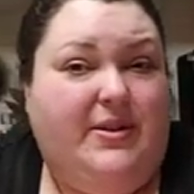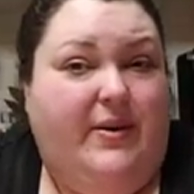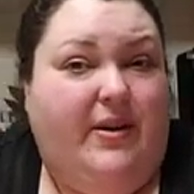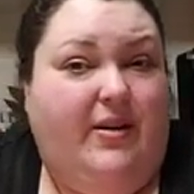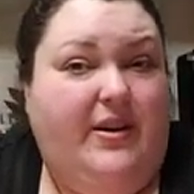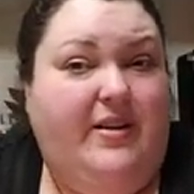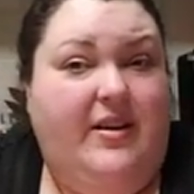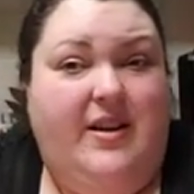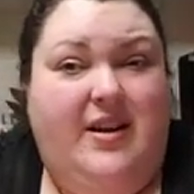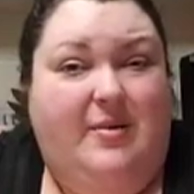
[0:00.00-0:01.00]
going on,
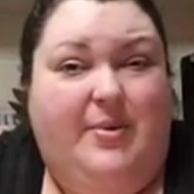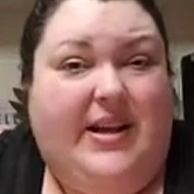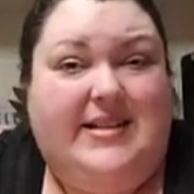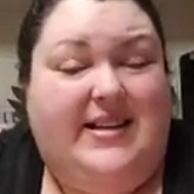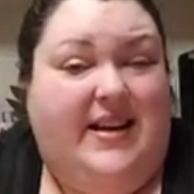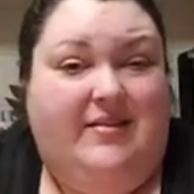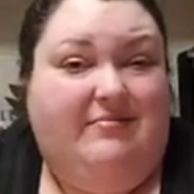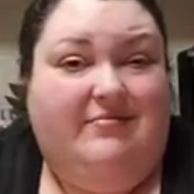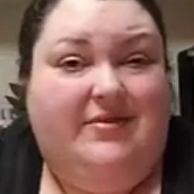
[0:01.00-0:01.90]
but that's it.